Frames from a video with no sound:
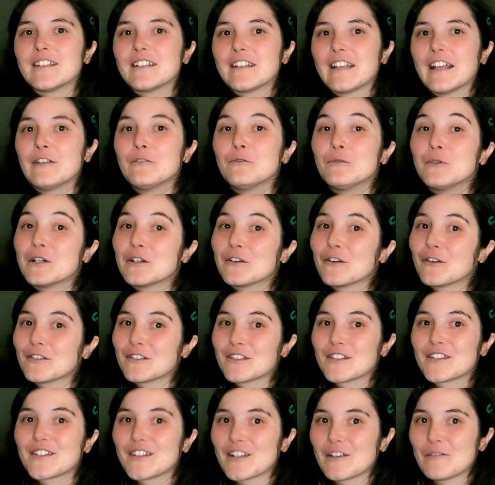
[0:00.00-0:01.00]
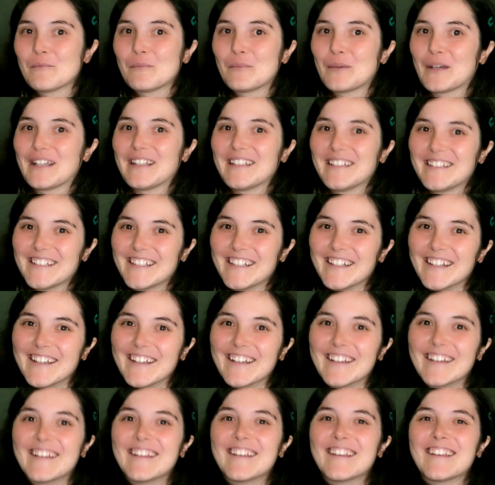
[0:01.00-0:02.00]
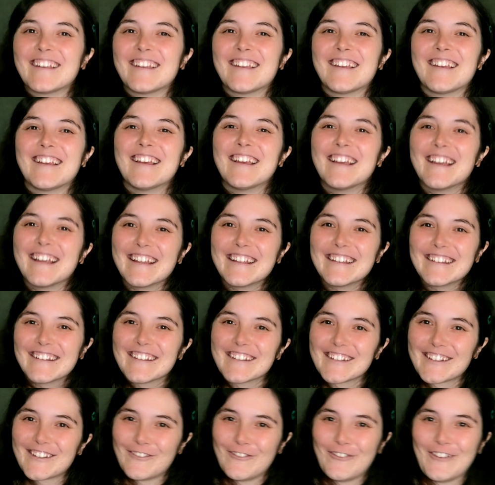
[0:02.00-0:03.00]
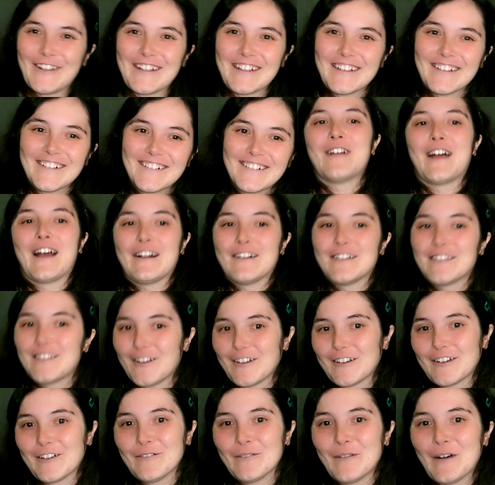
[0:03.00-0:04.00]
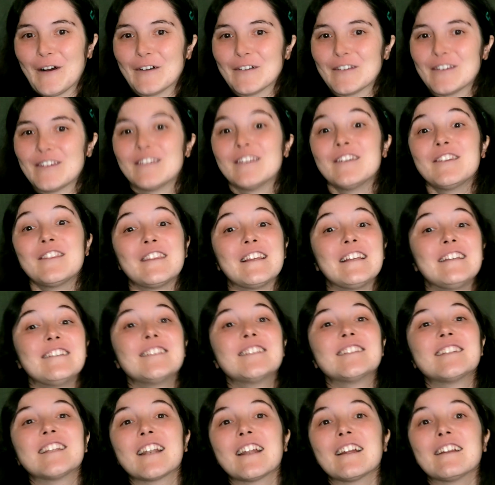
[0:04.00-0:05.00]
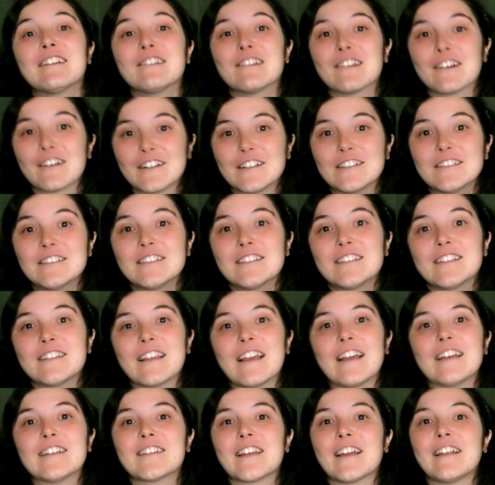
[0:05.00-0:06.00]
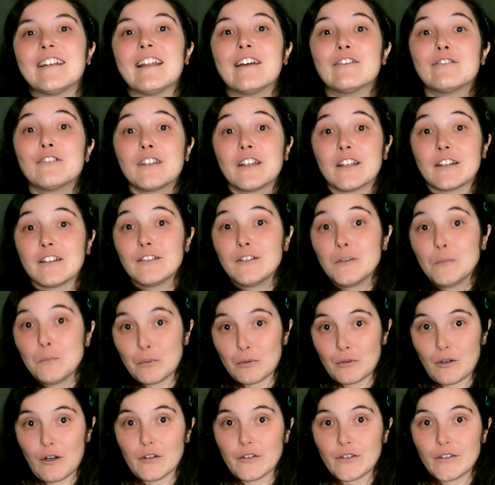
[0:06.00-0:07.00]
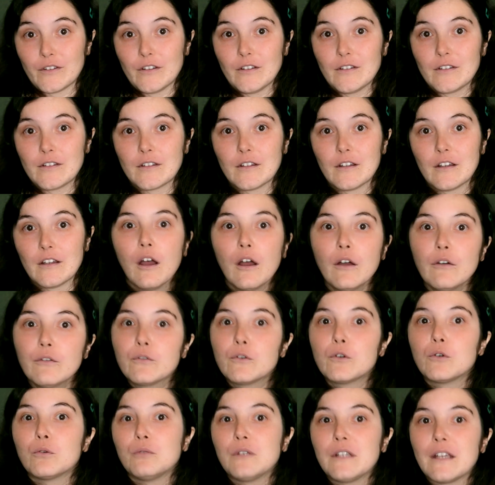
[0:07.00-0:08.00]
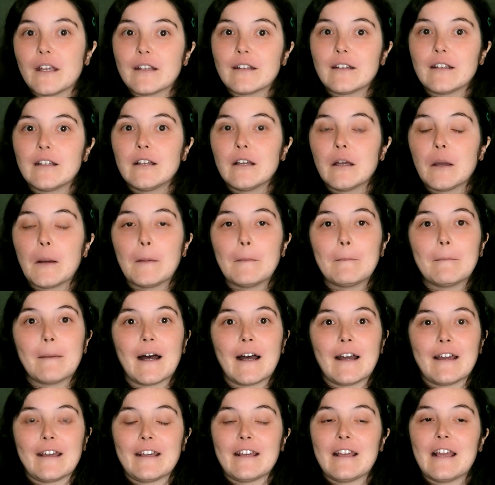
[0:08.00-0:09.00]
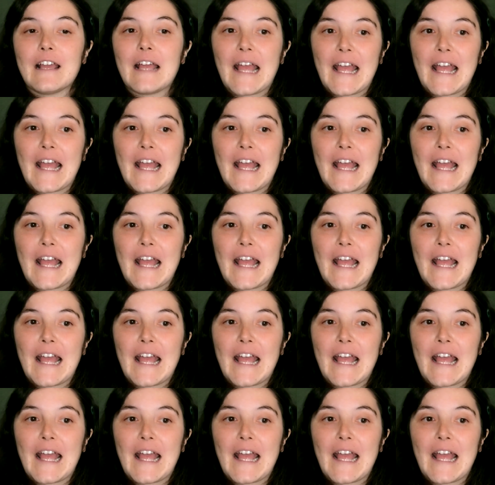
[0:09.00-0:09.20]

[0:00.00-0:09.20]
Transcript: Then we're on the same page. In this video, I'll talk about the things that I learned as I navigated the process of creating my